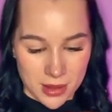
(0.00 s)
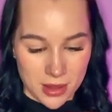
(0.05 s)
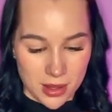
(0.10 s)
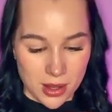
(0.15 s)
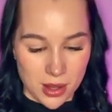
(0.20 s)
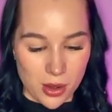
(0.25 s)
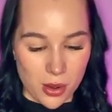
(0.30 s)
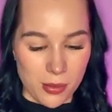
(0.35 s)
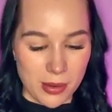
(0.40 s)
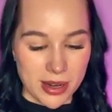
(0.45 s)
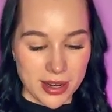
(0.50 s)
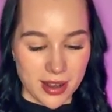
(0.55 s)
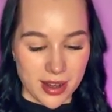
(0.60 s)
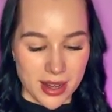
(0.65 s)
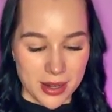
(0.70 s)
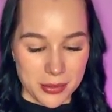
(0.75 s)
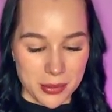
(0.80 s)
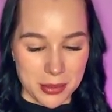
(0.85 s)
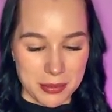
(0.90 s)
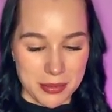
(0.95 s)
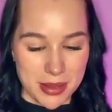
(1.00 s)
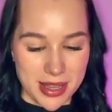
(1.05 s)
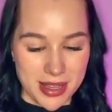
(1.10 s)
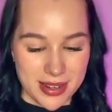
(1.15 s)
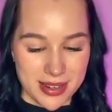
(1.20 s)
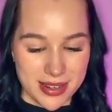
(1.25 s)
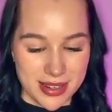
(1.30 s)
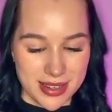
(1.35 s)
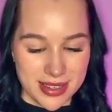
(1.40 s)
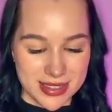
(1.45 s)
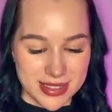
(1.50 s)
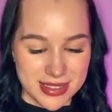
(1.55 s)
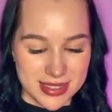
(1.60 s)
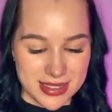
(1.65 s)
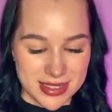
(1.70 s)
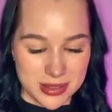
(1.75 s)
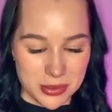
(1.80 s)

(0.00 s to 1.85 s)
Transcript: Oh my god, we made it.